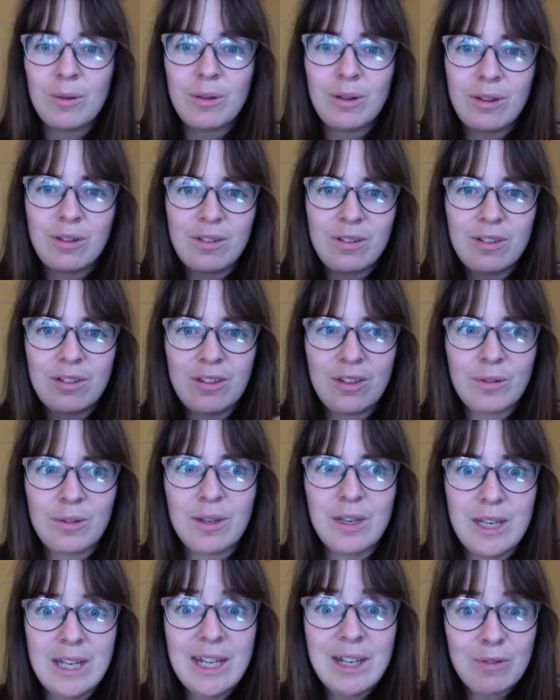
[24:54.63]
Is there still a
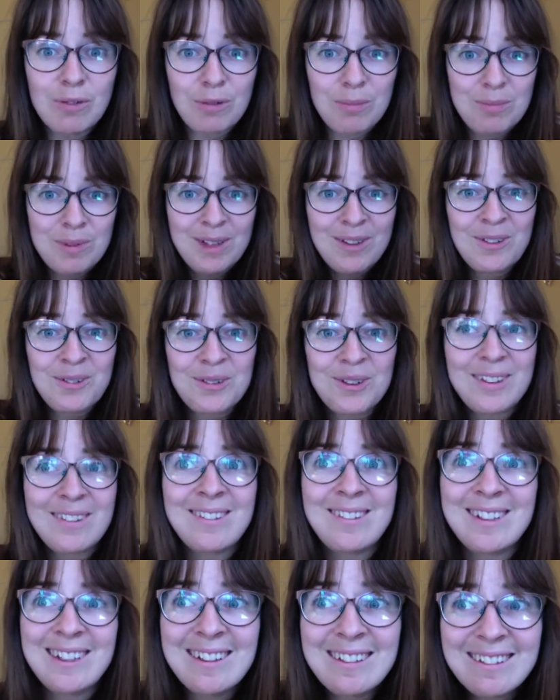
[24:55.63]
need for me to
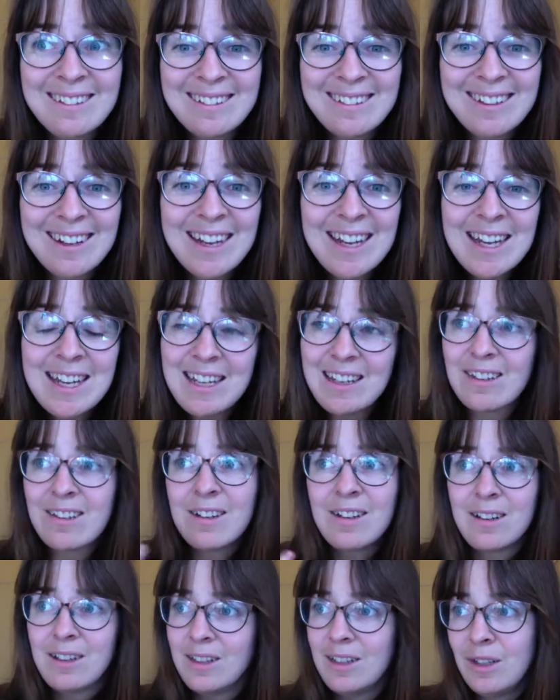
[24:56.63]
exist? Is
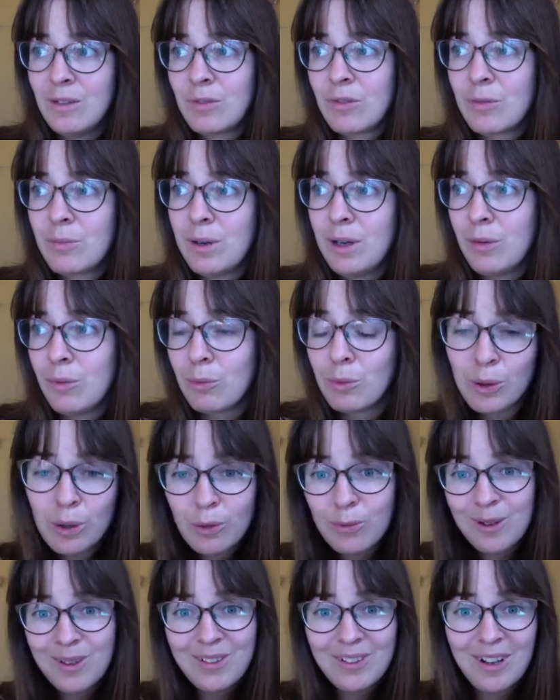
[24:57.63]
there a need for my
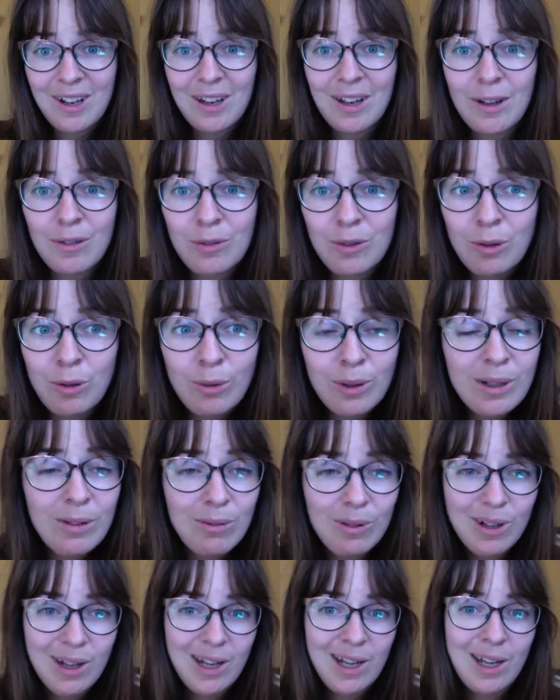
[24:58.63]
work, which I love doing?
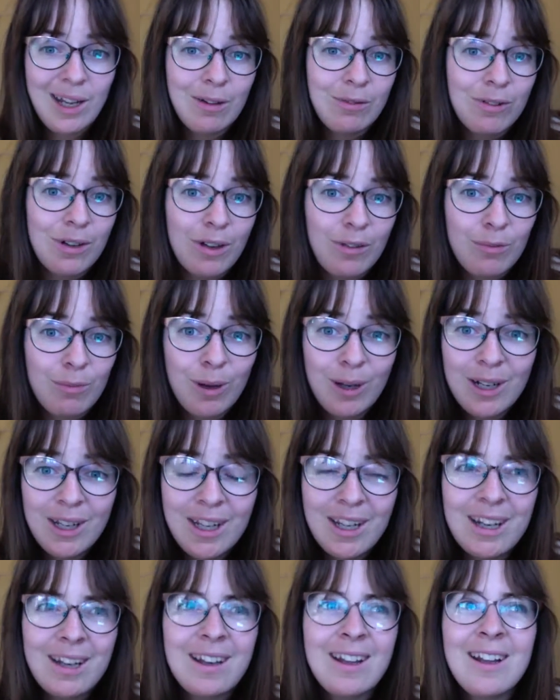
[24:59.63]
Will I have enough
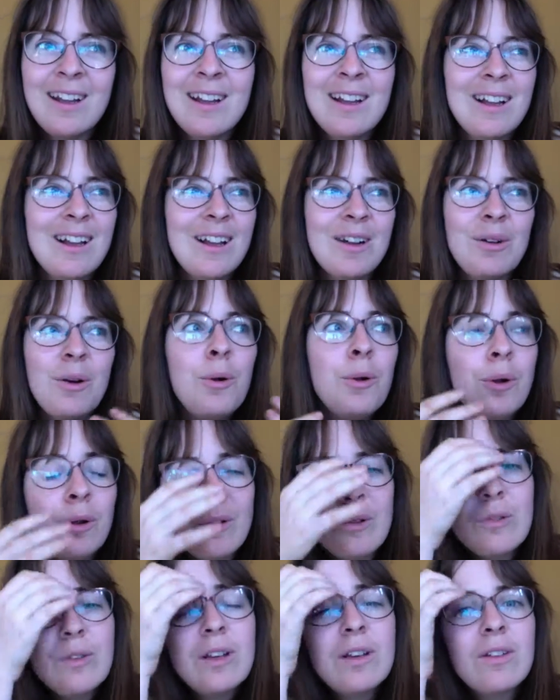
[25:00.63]
money? And like
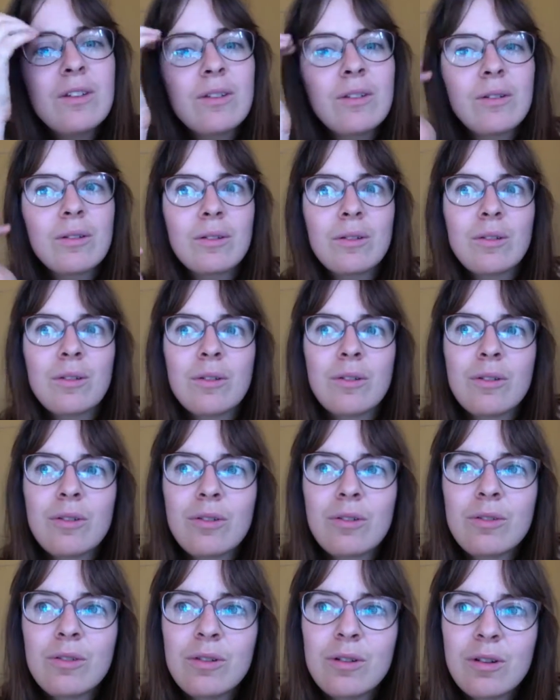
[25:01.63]
all of these
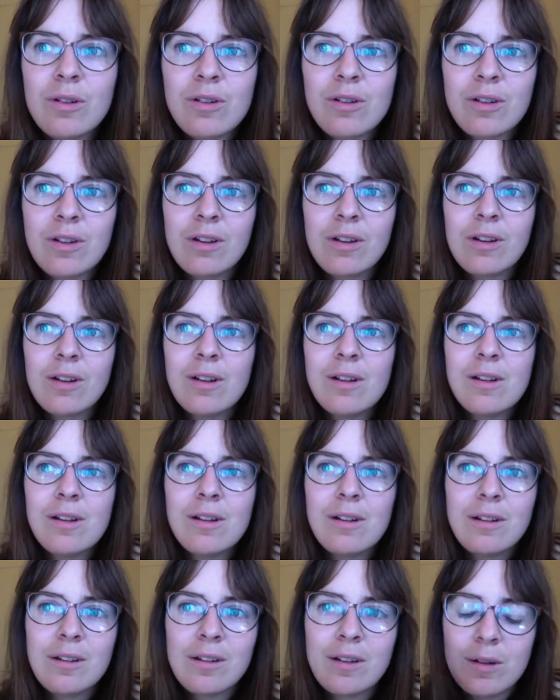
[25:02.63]
concerns,
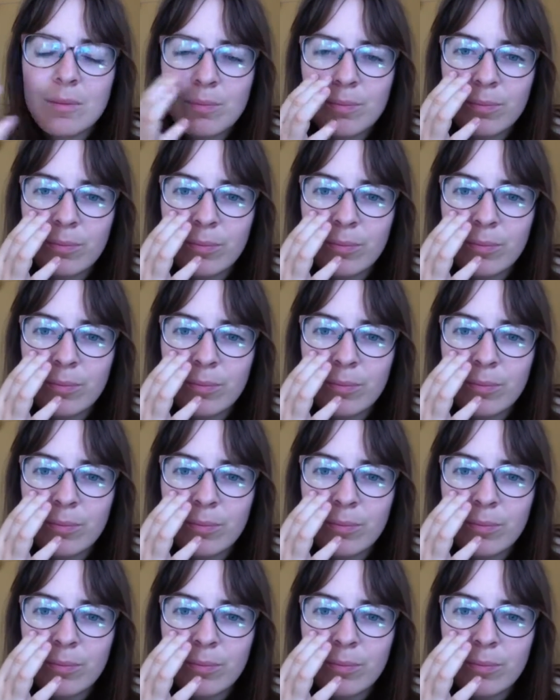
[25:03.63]
they're